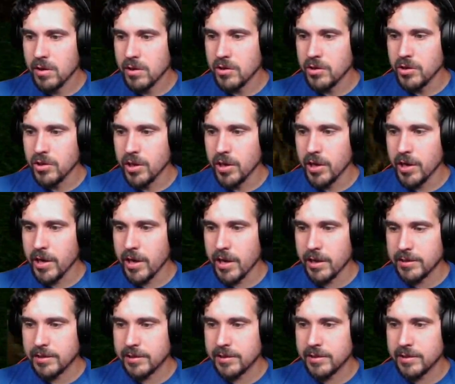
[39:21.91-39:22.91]

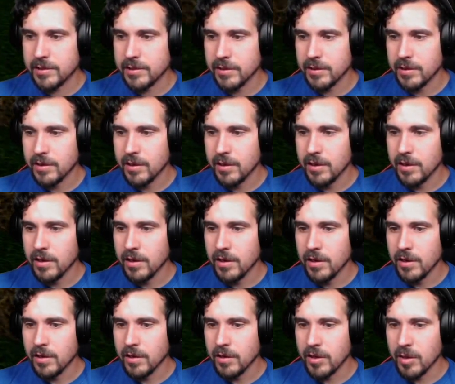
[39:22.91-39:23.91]
Yes!
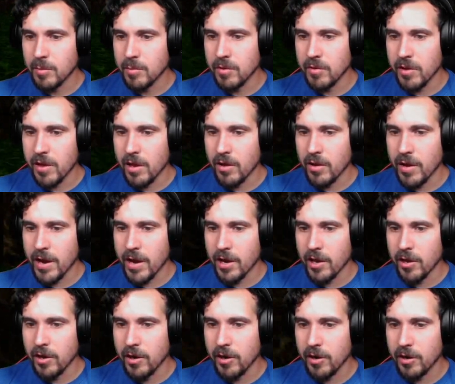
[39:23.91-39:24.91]
Get me the hell out of
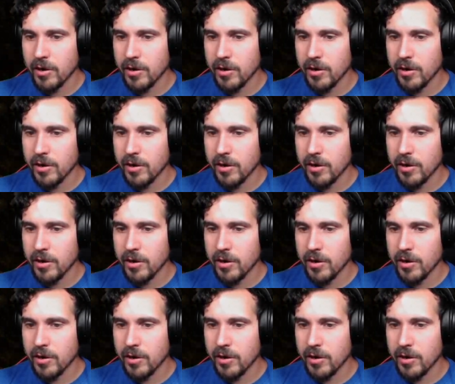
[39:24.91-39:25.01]
here.